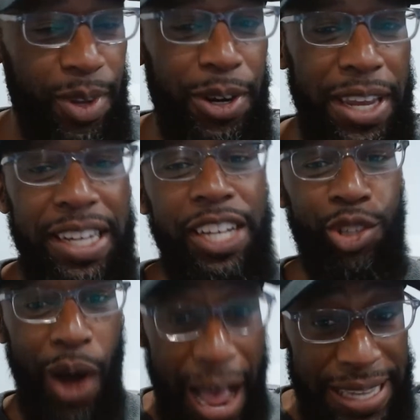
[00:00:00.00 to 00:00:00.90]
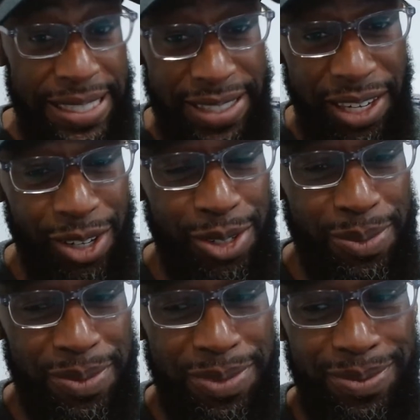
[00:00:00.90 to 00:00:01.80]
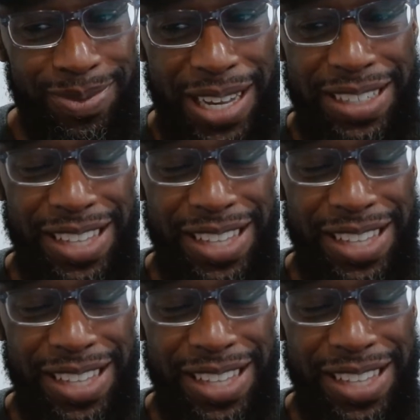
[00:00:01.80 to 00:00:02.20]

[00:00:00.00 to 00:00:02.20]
Okay, so I can tell that